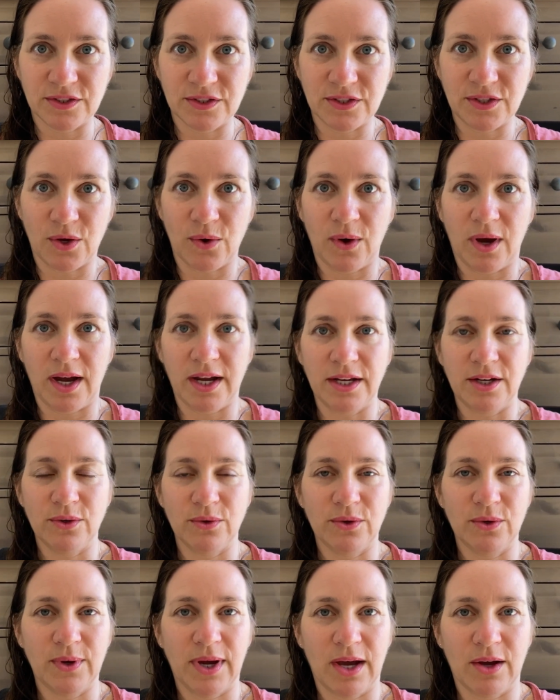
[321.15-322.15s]
So I don't
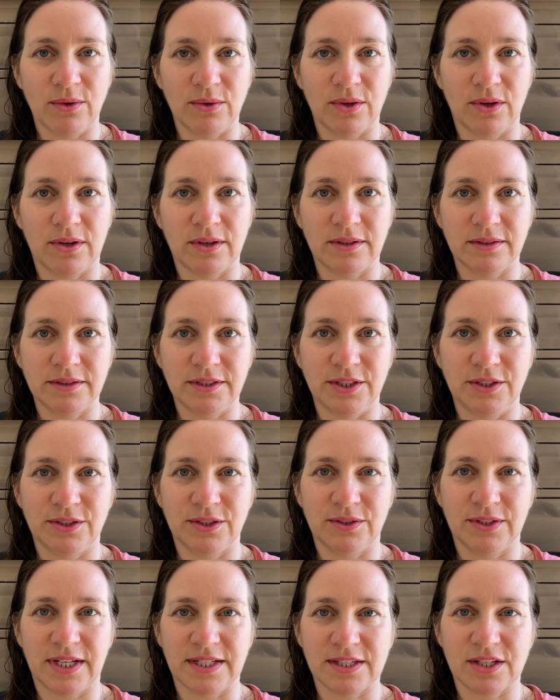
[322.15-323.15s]
know how long,
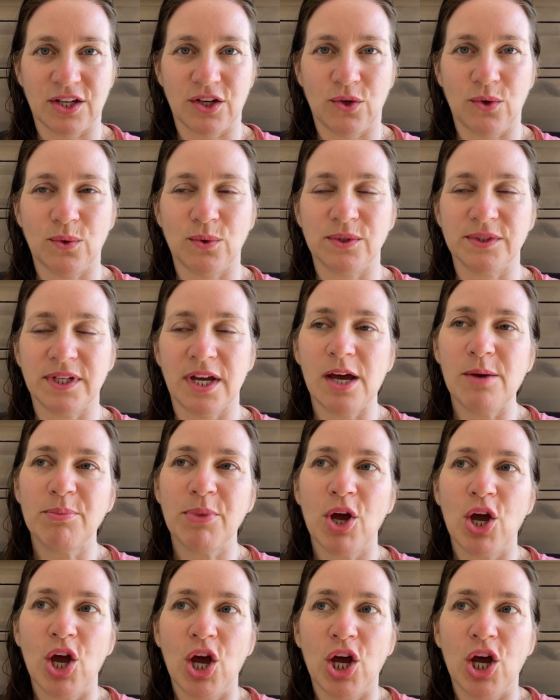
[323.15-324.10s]
that's going to hold up.